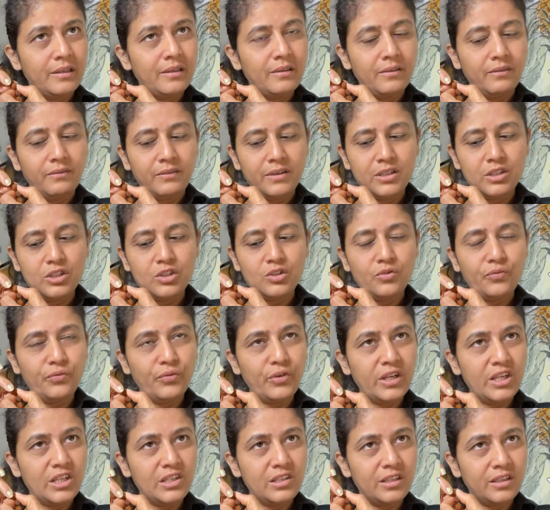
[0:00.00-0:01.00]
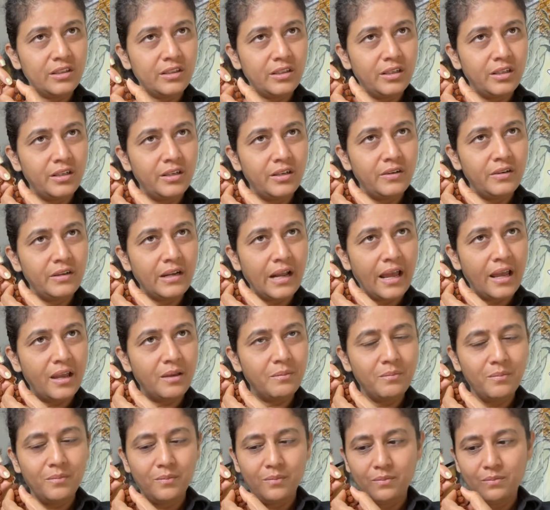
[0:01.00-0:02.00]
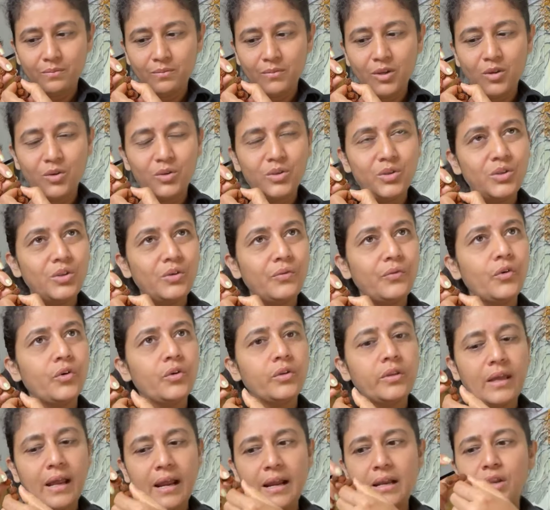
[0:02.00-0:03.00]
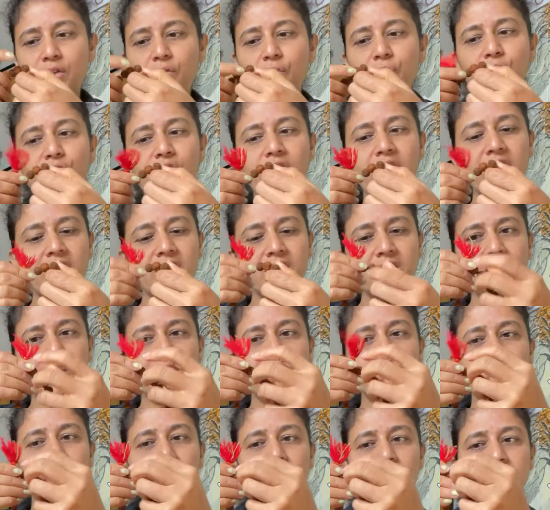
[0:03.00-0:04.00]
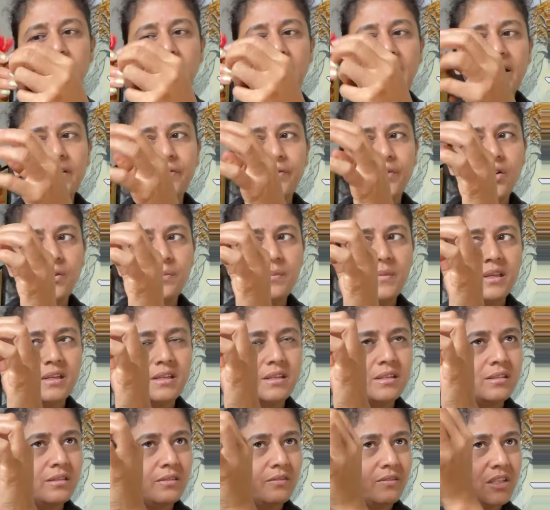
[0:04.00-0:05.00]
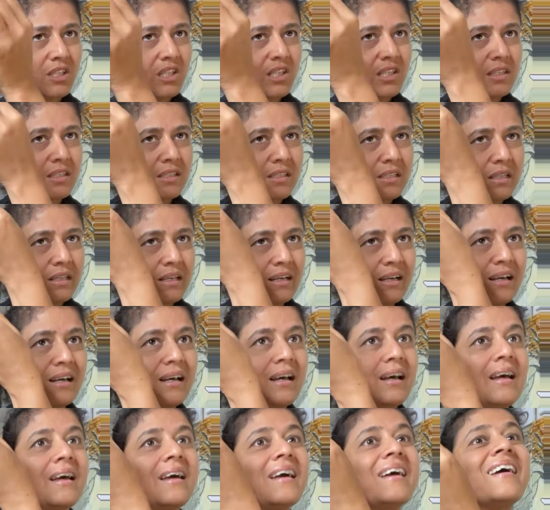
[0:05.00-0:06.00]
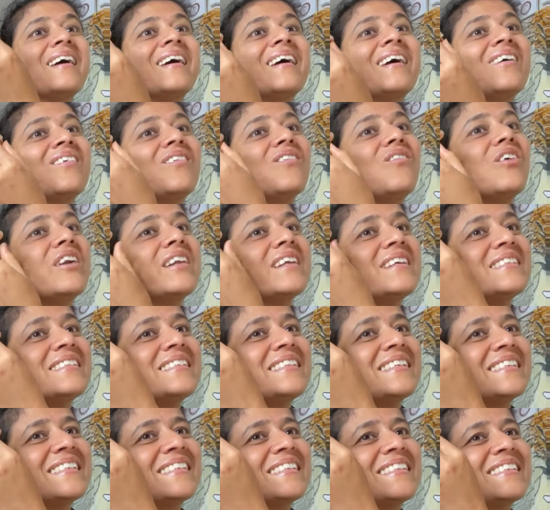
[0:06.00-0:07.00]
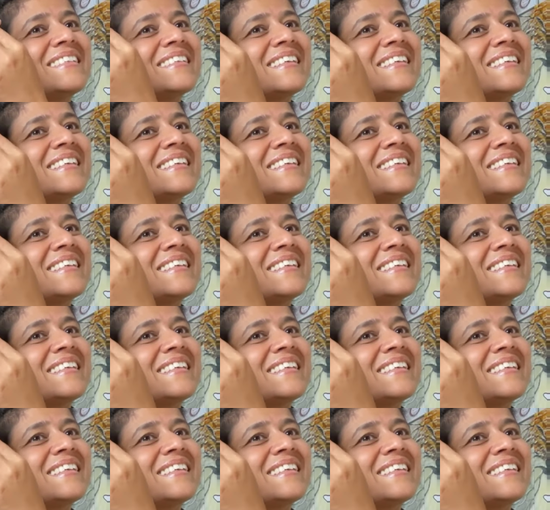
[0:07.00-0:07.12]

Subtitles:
Once you finish the third time, go to the fourth. And you finish this, you start from this, which is the, what is this?